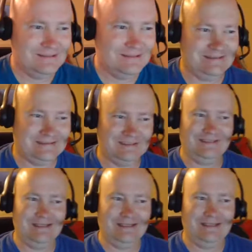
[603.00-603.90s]
And
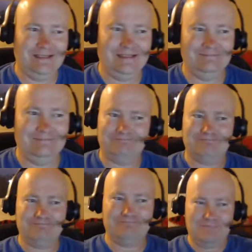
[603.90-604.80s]
since then,
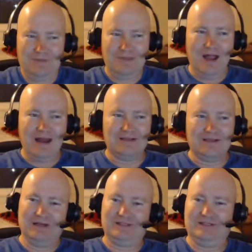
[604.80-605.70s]
not as
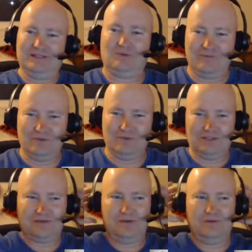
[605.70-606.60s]
much as Rivals
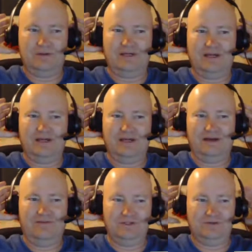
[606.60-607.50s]
has slowly kind of
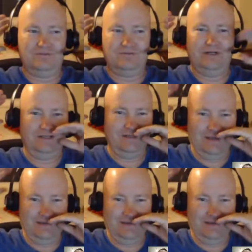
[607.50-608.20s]
fizzled, but yeah.